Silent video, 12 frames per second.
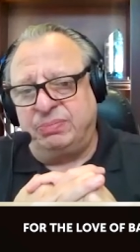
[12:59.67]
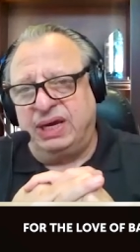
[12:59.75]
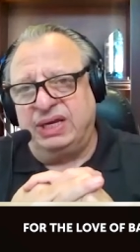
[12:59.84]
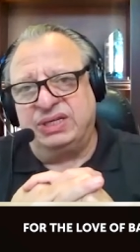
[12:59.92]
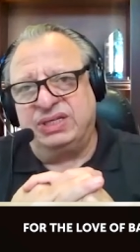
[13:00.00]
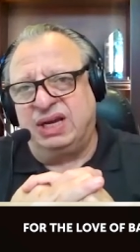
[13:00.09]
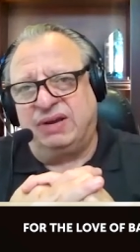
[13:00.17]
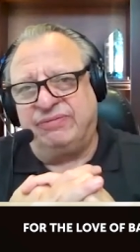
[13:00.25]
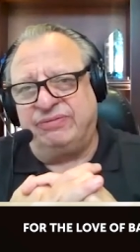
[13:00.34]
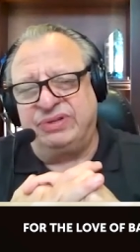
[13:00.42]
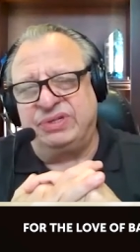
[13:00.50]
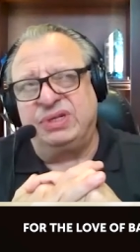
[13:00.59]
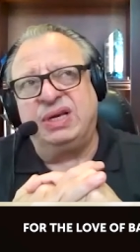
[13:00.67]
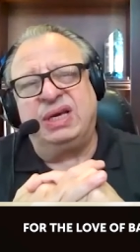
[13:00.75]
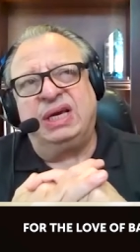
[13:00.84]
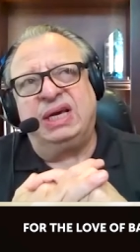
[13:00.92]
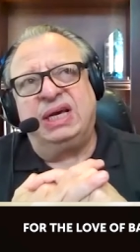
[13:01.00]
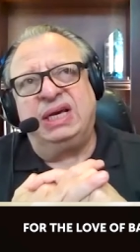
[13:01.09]
by itself is
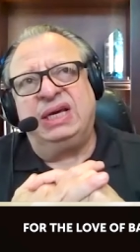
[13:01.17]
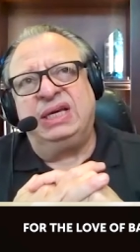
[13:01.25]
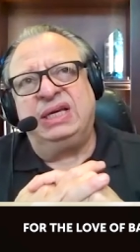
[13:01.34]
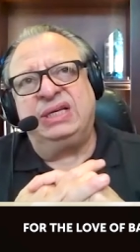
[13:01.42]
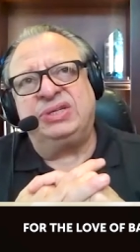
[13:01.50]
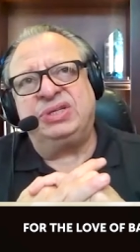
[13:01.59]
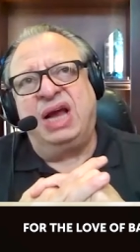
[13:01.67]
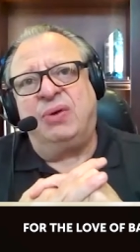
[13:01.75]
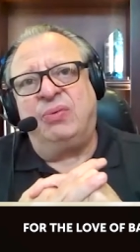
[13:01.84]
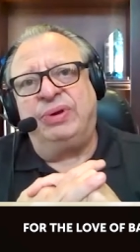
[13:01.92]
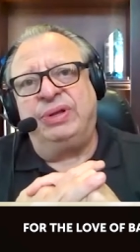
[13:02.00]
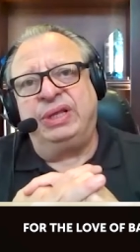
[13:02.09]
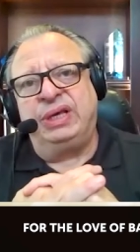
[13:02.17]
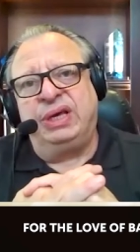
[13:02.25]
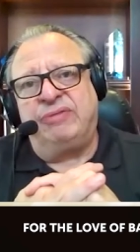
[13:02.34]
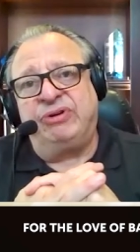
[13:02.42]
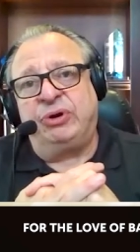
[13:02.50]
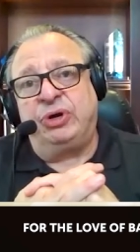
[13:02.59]
is not really
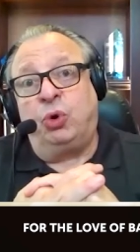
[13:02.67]
a very